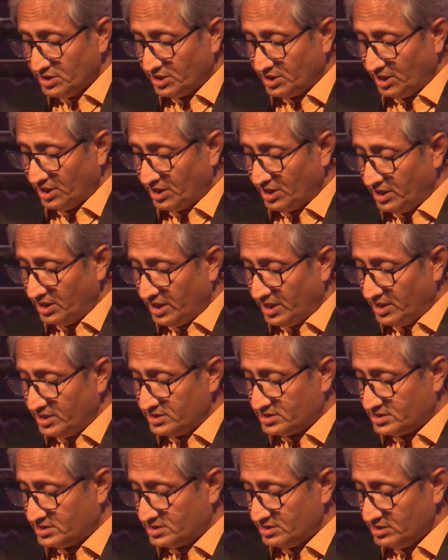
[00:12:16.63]

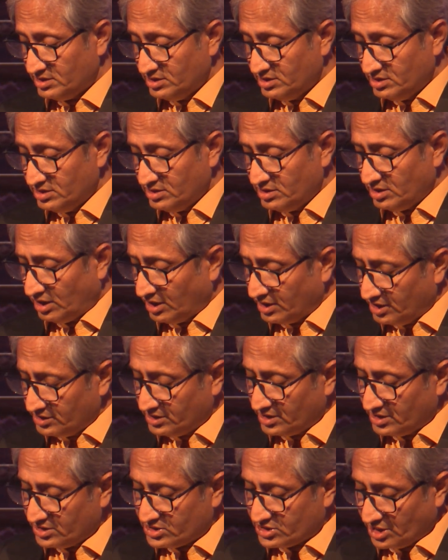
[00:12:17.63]
Kerala's
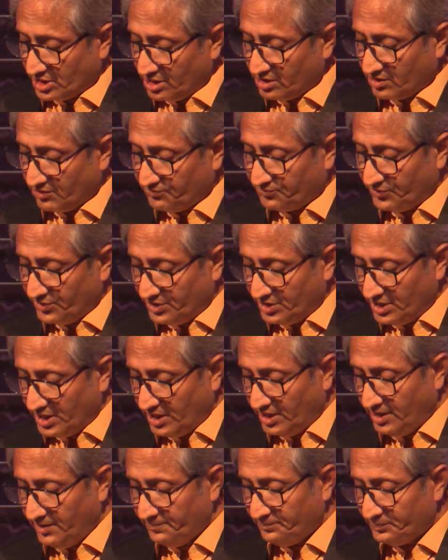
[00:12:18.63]
another state of
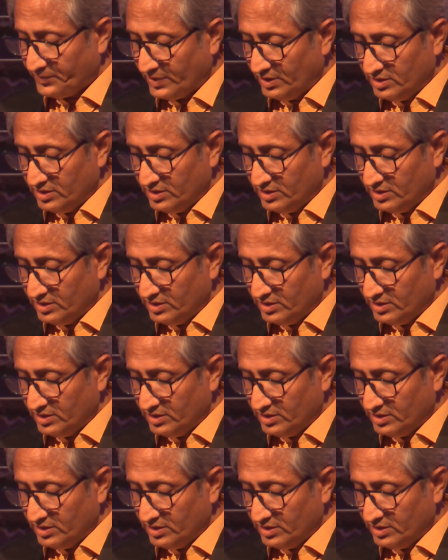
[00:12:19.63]
India,